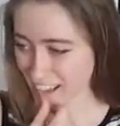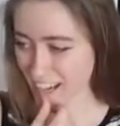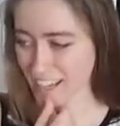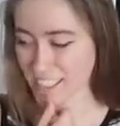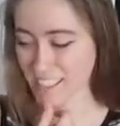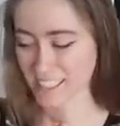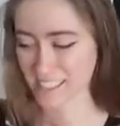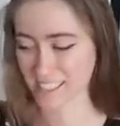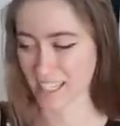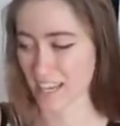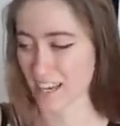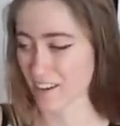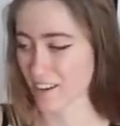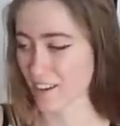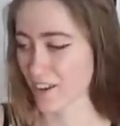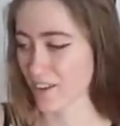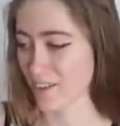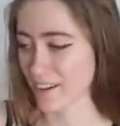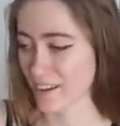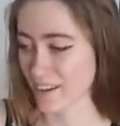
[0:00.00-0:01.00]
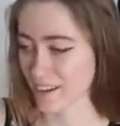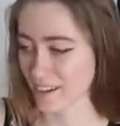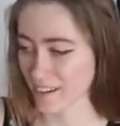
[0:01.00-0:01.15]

I just I don't know.